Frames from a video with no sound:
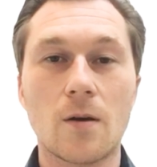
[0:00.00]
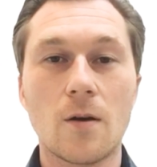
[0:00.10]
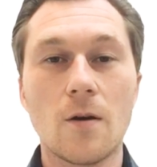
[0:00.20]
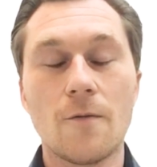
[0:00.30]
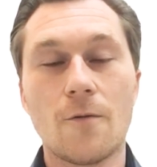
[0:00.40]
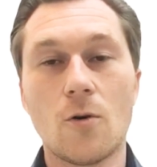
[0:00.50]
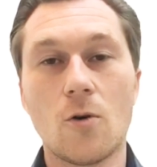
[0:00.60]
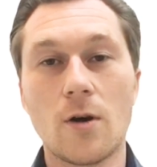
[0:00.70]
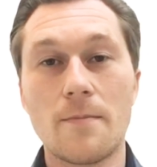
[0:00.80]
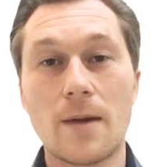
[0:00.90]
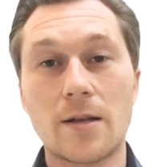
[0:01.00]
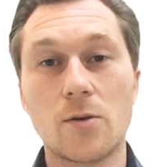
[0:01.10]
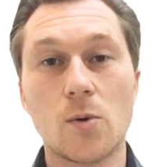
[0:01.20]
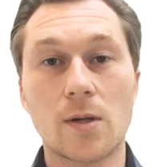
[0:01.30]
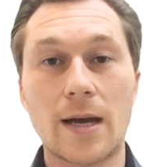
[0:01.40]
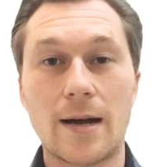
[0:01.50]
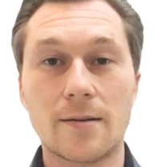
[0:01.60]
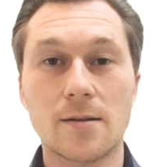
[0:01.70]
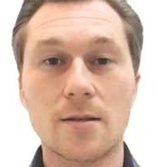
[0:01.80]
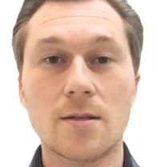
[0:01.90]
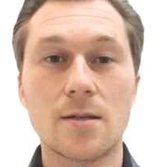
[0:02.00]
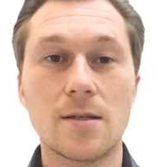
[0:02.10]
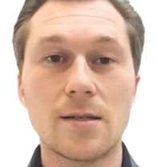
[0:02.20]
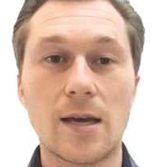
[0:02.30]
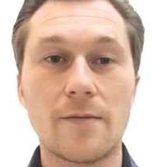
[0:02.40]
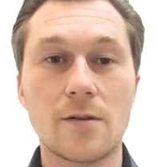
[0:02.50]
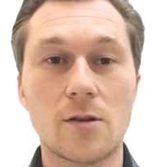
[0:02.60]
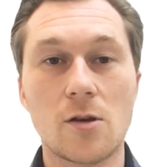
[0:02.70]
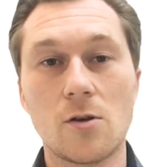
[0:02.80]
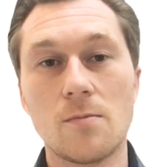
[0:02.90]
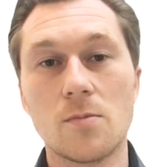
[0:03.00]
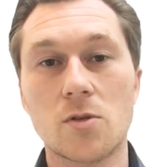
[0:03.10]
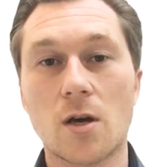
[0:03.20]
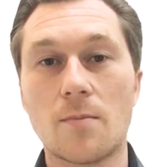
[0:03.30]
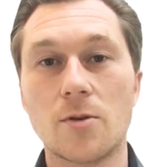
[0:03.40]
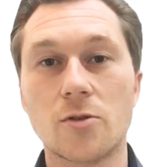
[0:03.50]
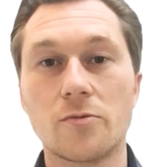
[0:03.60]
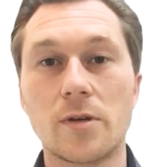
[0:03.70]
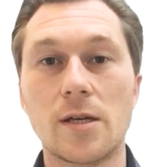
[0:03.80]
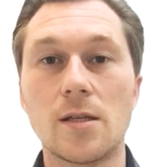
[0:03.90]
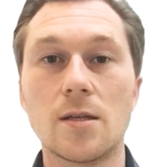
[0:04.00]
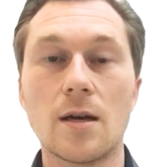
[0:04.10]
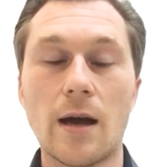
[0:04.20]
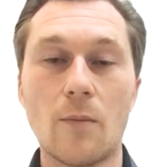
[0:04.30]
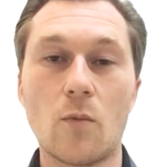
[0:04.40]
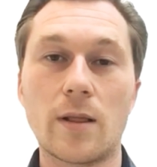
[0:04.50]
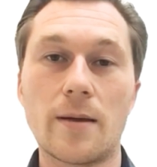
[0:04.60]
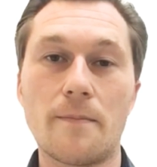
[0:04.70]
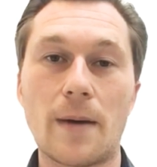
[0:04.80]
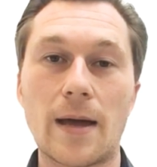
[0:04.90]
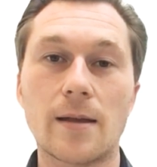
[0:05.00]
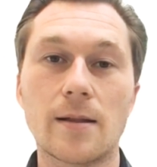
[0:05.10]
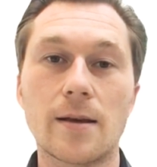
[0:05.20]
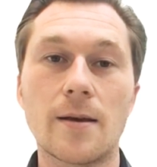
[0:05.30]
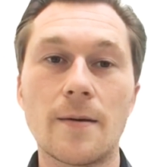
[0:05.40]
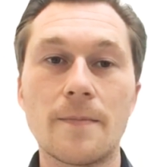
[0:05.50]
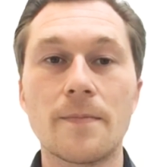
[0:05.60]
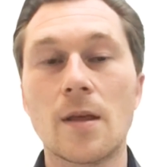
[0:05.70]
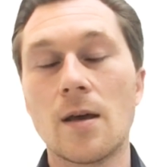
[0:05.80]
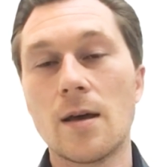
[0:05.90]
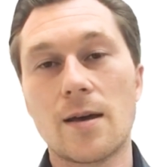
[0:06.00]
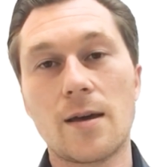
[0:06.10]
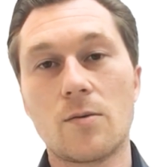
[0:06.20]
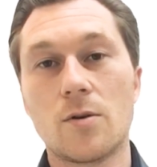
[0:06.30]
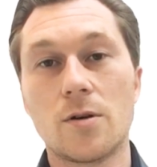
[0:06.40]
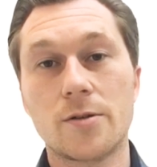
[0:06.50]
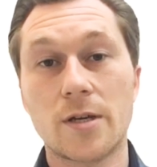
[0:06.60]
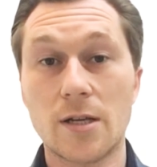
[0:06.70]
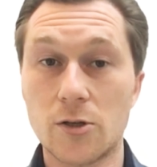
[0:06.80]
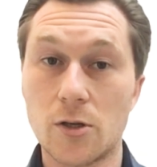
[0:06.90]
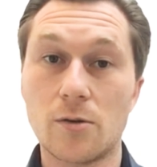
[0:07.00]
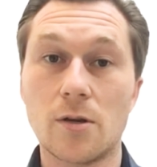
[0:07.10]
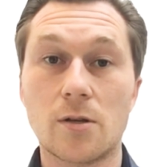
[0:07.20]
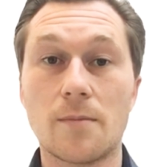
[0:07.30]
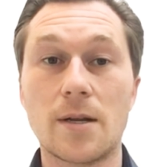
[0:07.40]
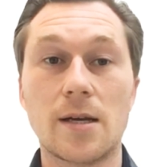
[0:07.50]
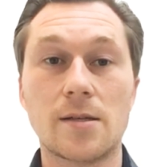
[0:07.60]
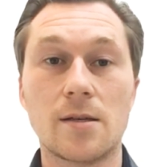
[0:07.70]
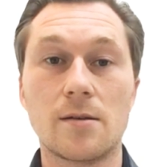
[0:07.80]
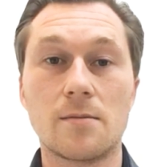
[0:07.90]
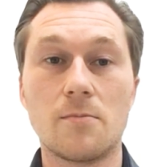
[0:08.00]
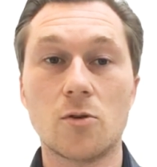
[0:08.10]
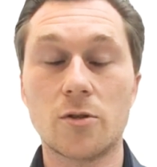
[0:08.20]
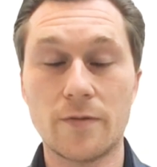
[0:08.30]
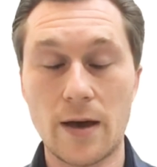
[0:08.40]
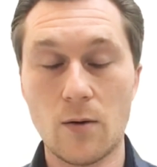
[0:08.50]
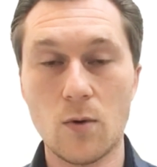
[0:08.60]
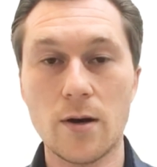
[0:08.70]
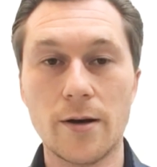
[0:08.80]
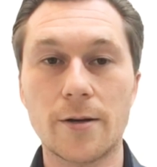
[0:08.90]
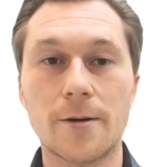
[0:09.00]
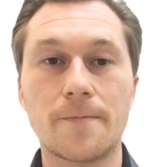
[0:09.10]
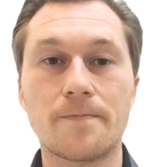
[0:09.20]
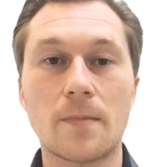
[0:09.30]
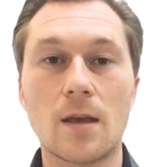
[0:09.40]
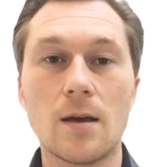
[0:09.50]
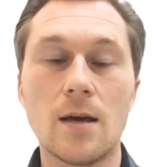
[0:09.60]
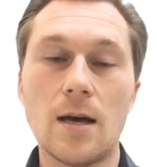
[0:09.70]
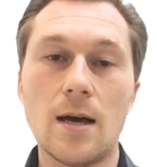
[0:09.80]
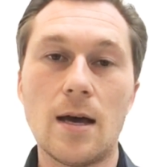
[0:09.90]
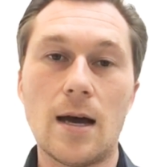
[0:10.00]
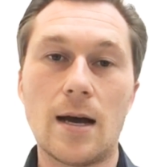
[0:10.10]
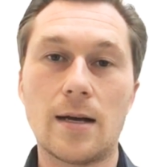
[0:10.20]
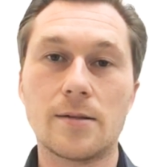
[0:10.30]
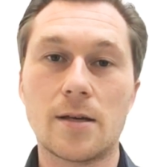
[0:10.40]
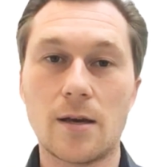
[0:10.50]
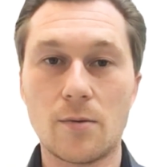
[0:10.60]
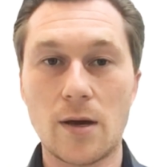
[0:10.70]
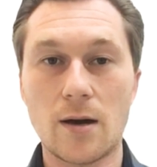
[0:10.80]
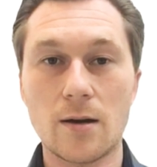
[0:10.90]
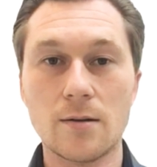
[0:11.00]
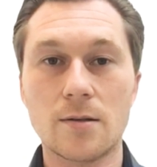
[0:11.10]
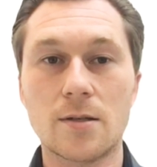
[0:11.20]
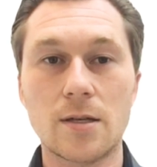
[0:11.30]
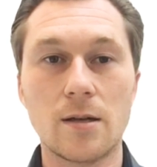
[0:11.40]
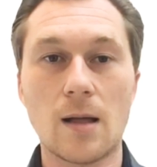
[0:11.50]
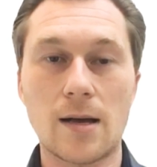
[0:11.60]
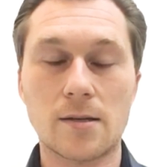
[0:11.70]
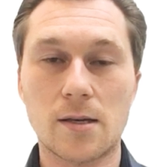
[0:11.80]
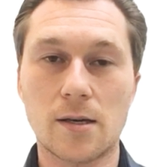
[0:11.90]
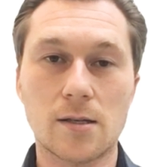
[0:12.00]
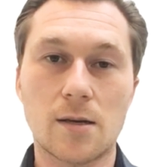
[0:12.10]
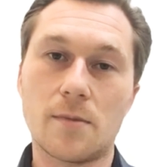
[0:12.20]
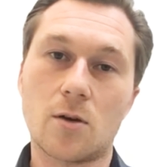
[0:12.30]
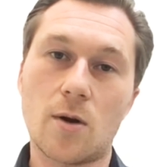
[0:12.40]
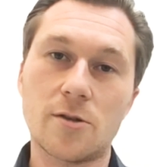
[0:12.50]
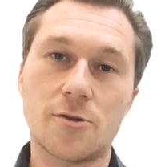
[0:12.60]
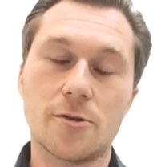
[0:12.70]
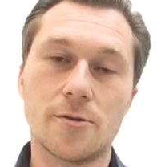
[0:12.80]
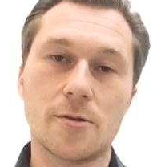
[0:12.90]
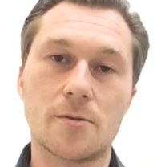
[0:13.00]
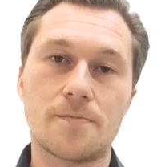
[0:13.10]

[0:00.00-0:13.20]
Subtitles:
For Immanuel Kant, David Hume, Thomas Reid and William Paley, it was an issue that dominated much of their work. And here we are, still asking similar questions.